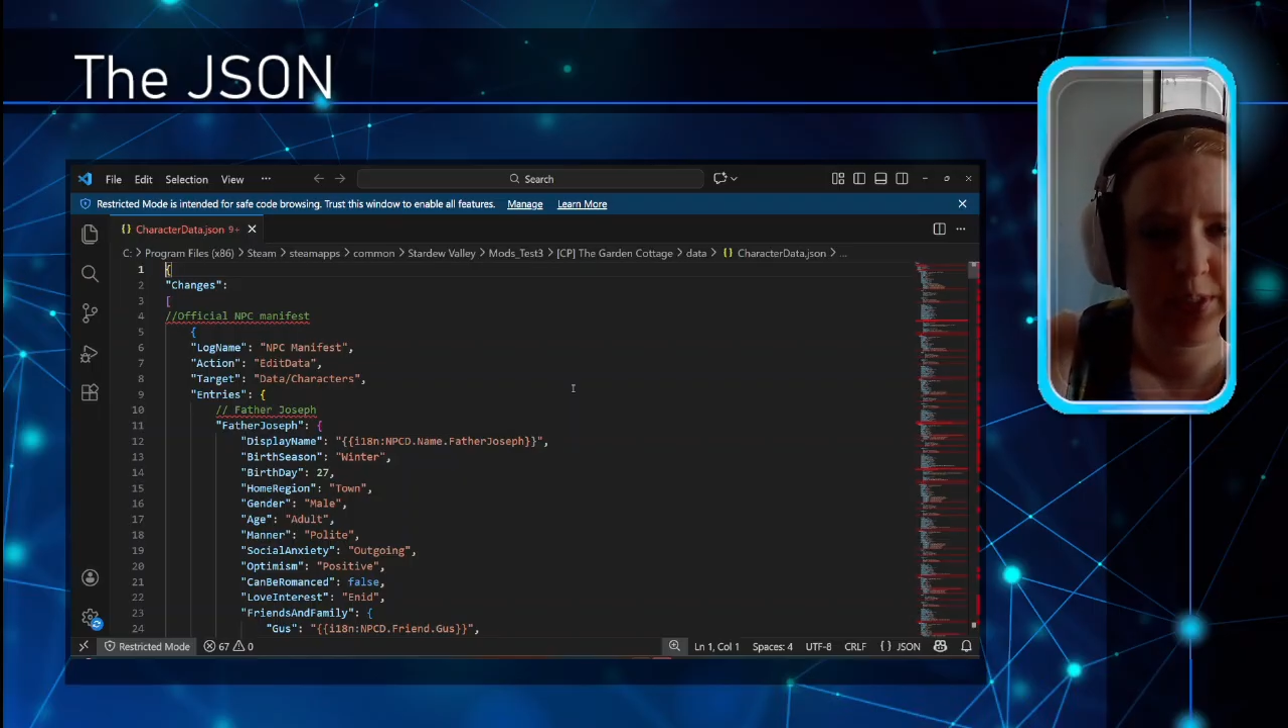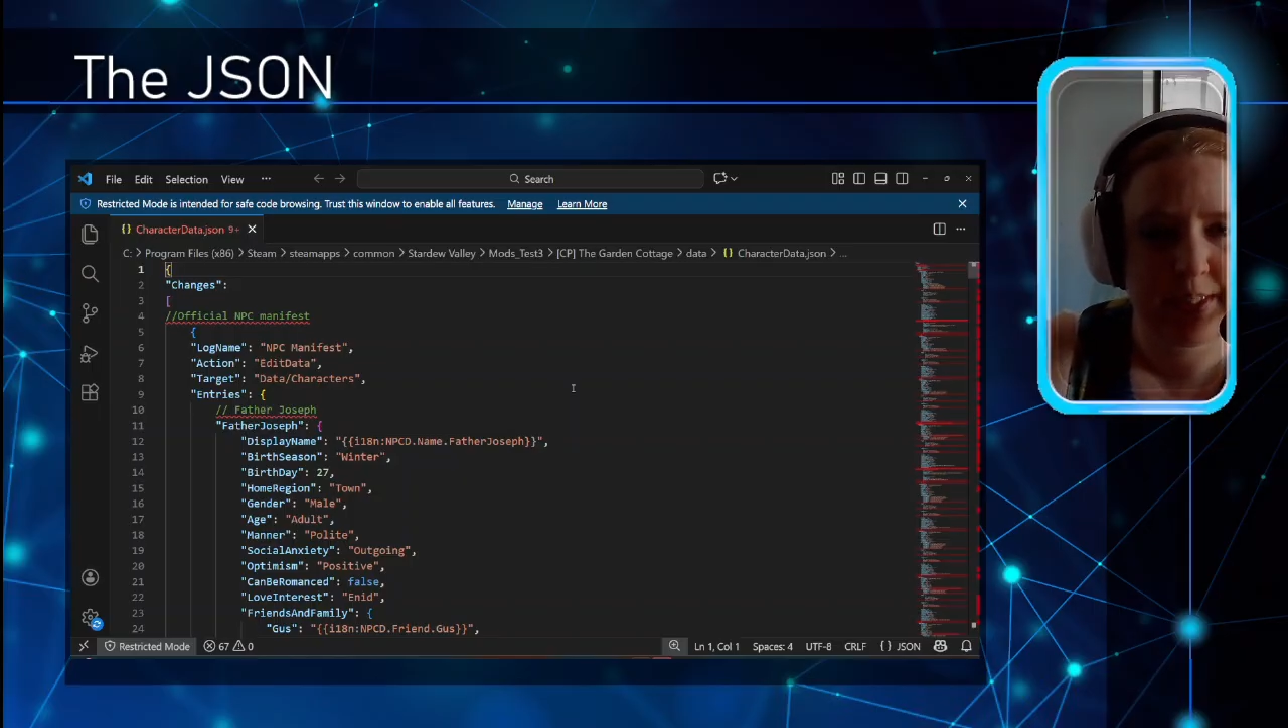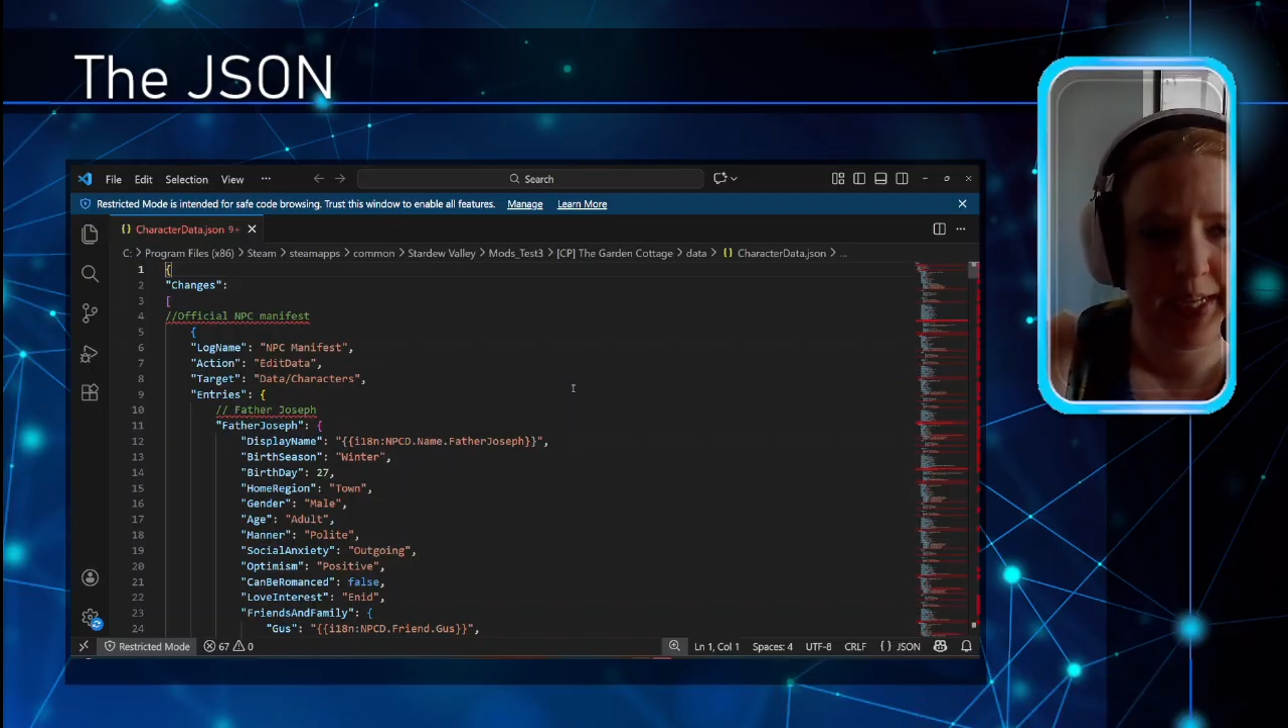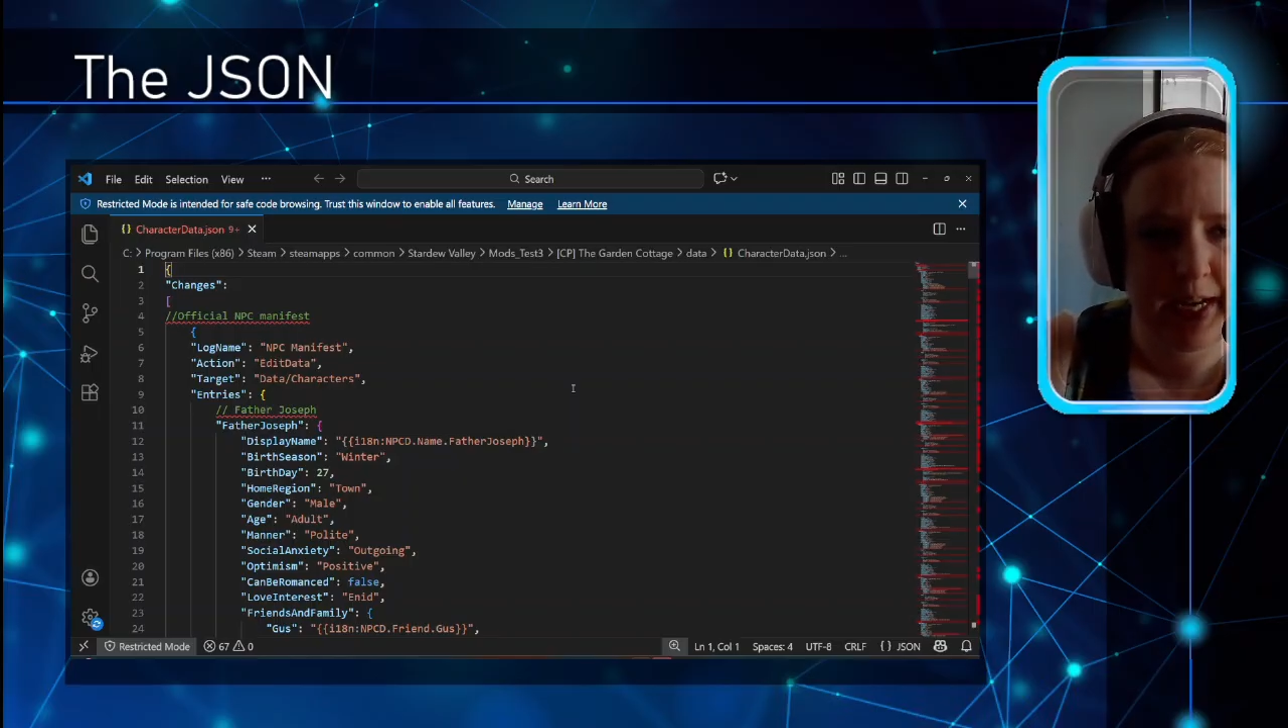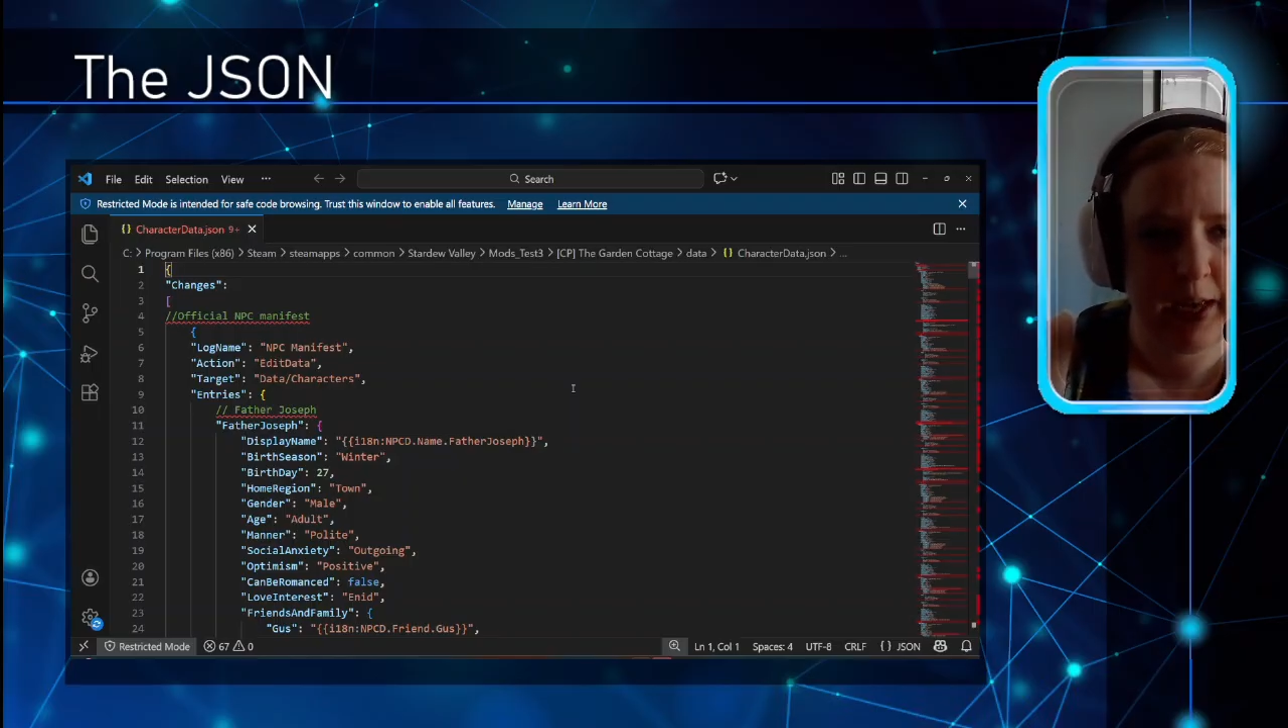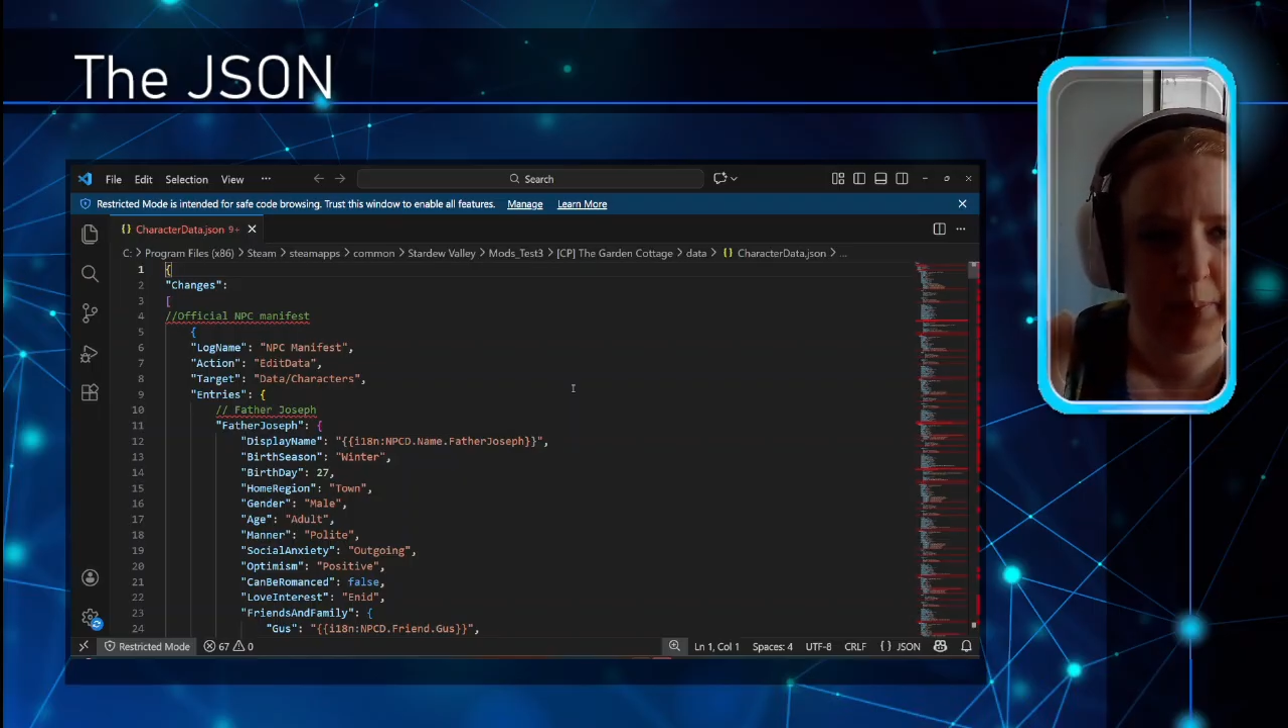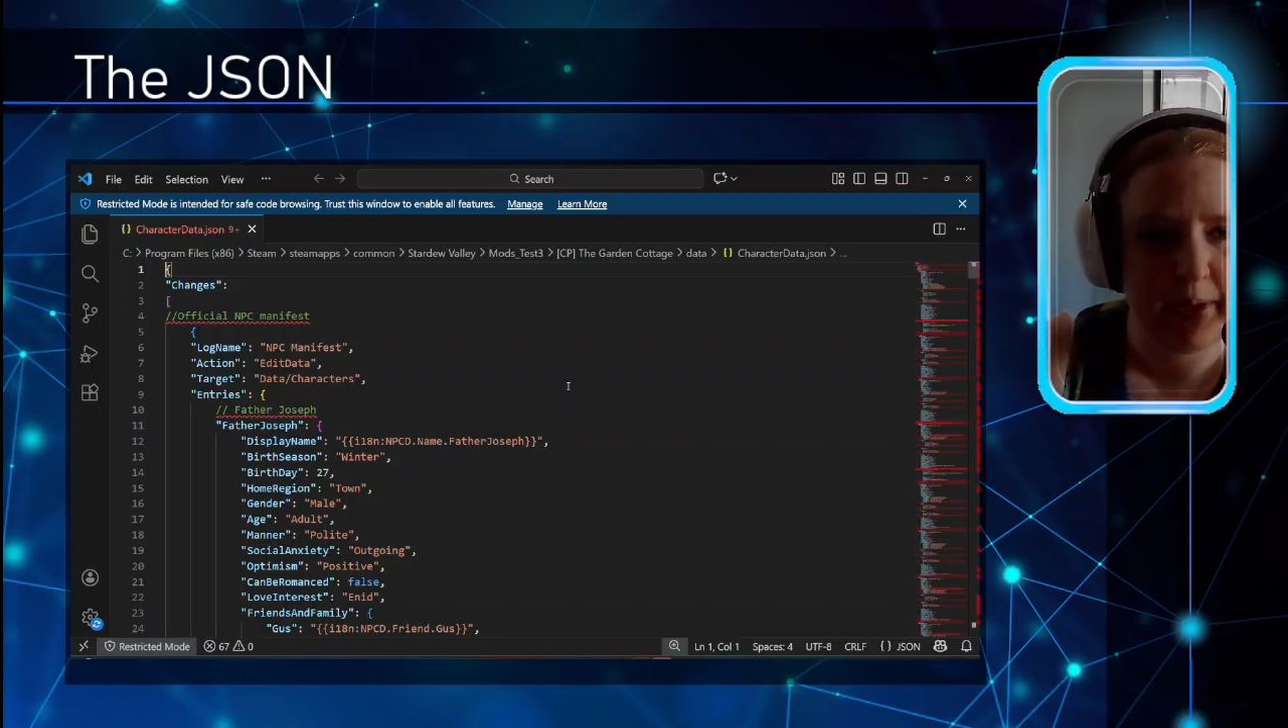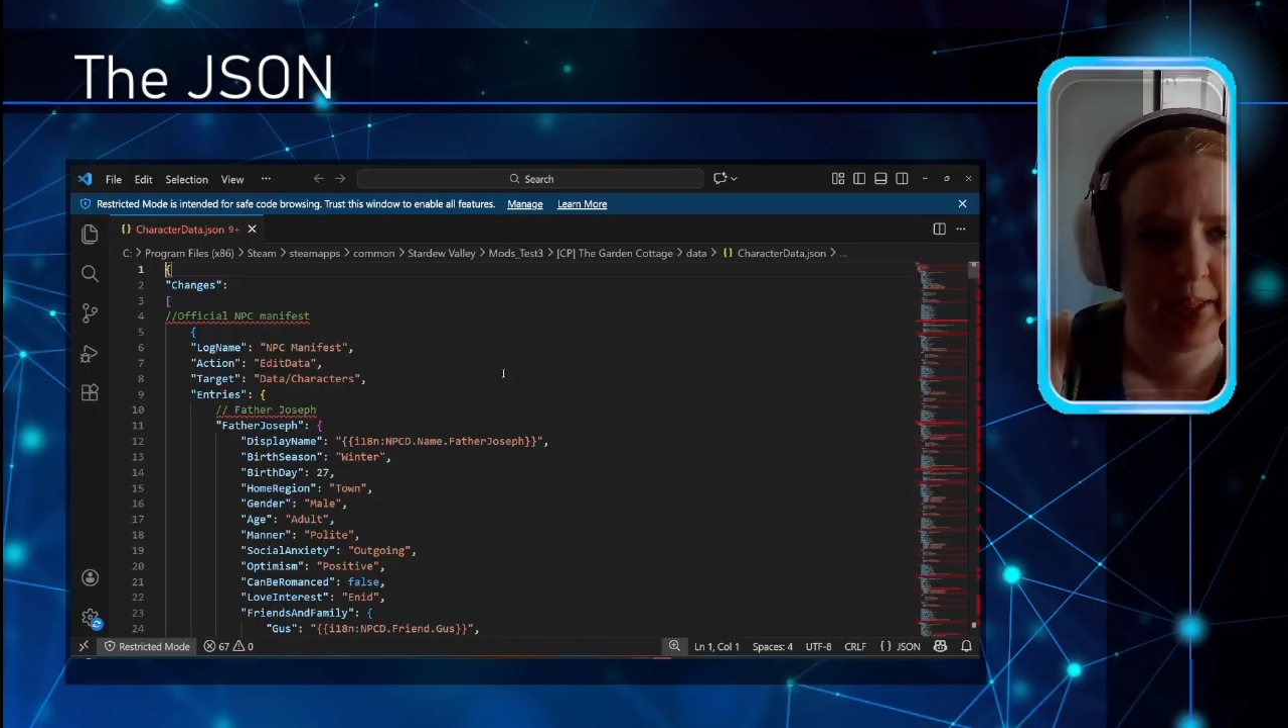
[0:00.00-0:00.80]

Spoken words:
setup,